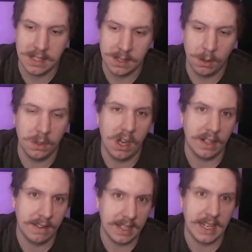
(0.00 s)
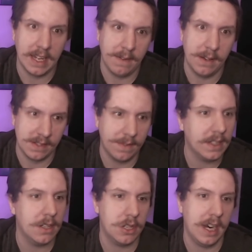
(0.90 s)
so long thinking about something
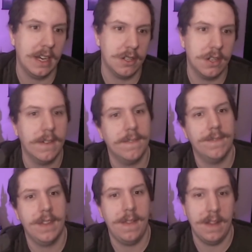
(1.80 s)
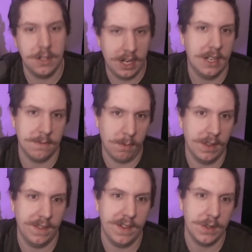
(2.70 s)
to change and then change more in
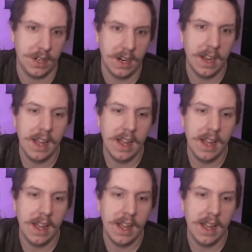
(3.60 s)
the future.